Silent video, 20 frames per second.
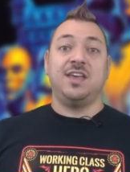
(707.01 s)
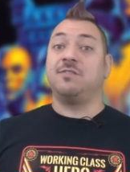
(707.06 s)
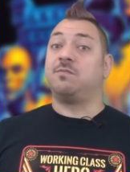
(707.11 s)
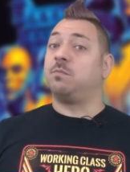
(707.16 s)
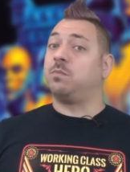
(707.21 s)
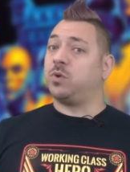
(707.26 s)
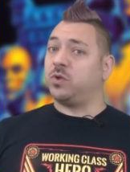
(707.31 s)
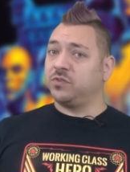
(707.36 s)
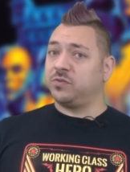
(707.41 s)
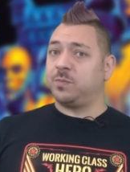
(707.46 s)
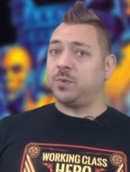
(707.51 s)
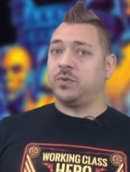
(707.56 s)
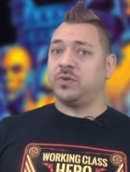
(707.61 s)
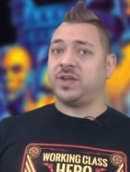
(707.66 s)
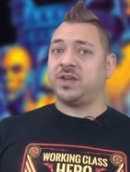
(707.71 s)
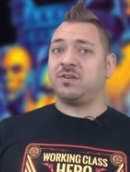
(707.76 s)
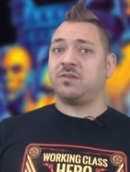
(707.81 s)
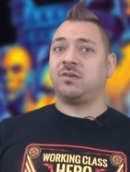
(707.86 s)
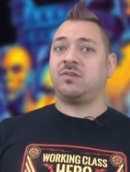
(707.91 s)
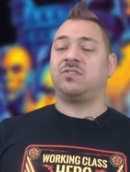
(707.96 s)
If multiple
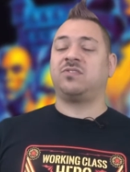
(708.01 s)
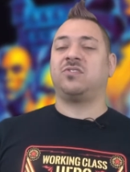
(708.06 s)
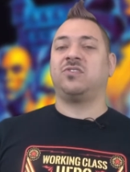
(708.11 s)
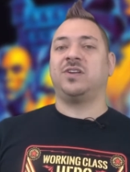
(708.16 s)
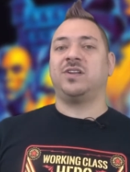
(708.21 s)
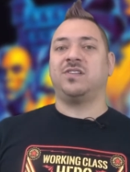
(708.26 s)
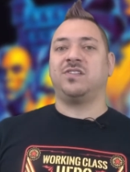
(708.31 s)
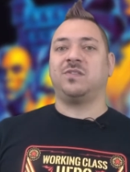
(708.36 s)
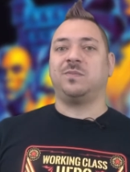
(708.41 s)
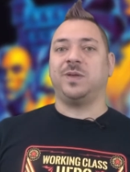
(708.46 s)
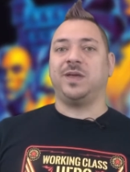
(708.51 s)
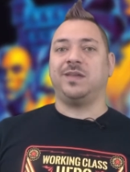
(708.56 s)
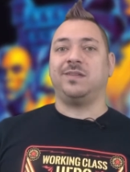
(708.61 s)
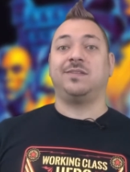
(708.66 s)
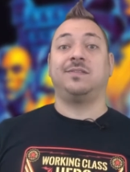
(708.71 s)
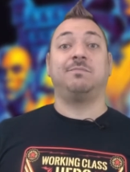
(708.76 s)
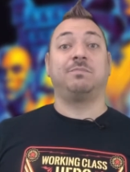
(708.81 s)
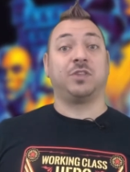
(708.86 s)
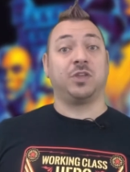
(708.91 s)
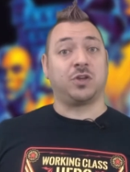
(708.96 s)
heroes are in its
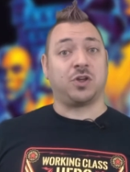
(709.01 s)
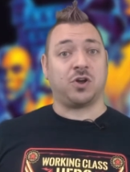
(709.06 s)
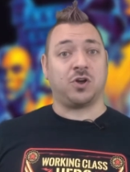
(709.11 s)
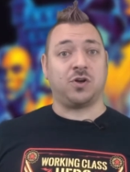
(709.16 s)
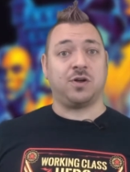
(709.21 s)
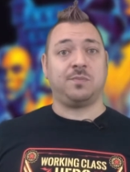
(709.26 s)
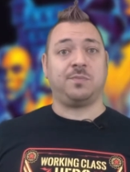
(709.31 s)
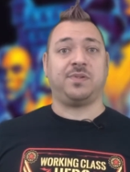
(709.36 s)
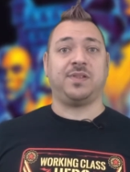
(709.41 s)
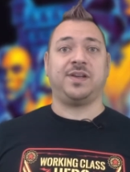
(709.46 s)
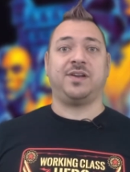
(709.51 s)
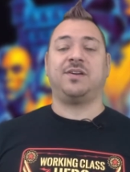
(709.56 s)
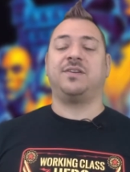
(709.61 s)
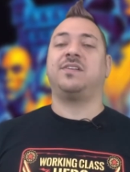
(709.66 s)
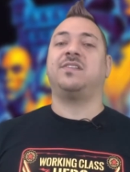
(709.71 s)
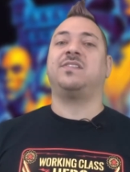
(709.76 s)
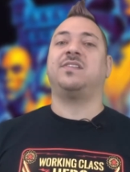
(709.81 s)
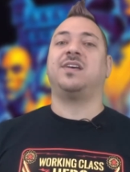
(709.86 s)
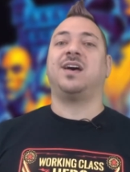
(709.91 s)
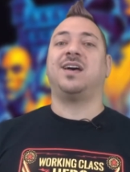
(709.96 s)
space, the current player
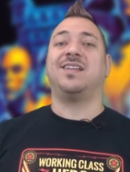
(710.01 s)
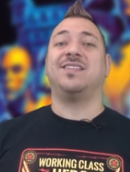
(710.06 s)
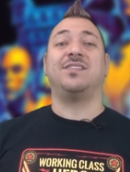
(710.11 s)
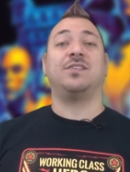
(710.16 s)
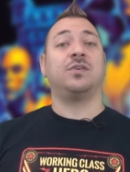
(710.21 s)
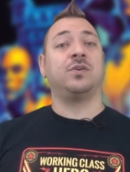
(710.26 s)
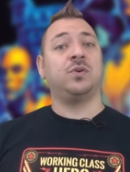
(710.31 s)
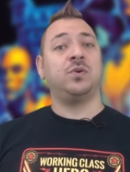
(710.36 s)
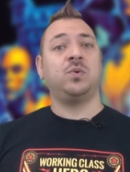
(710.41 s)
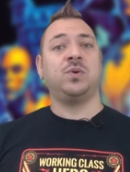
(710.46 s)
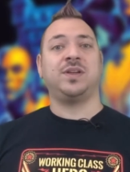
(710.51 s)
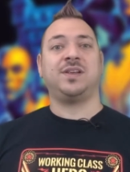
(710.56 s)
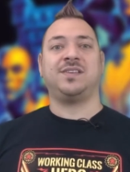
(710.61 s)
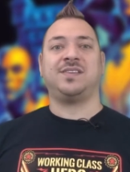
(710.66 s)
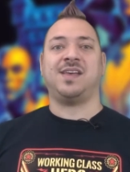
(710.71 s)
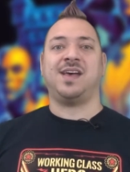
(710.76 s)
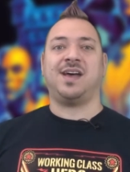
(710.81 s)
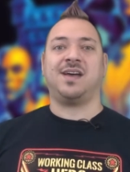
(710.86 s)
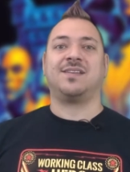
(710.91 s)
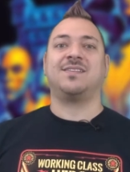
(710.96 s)
decides who it
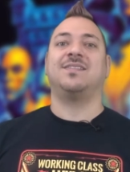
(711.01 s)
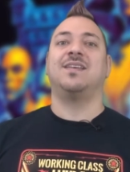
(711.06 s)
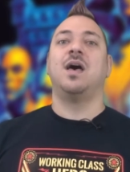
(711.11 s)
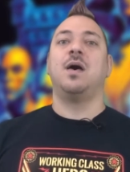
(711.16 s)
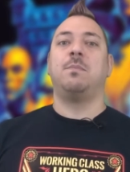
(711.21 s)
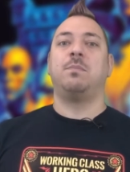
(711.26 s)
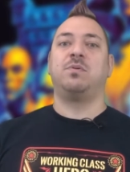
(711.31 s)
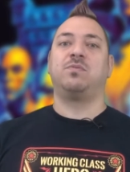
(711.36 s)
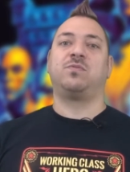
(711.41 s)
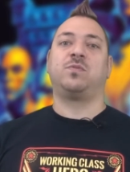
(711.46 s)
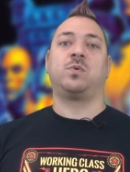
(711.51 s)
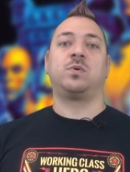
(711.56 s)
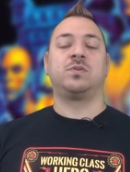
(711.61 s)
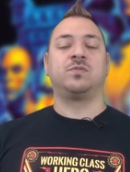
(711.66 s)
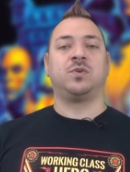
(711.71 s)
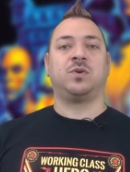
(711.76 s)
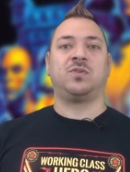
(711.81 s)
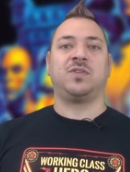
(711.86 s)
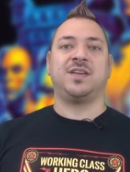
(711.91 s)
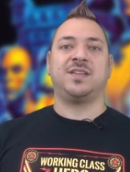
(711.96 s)
attacks before
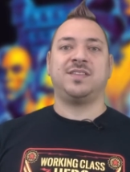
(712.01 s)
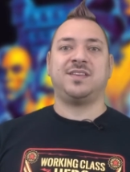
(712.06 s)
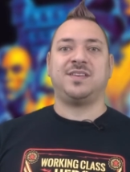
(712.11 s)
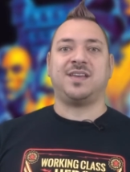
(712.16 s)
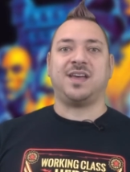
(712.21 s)
rolling the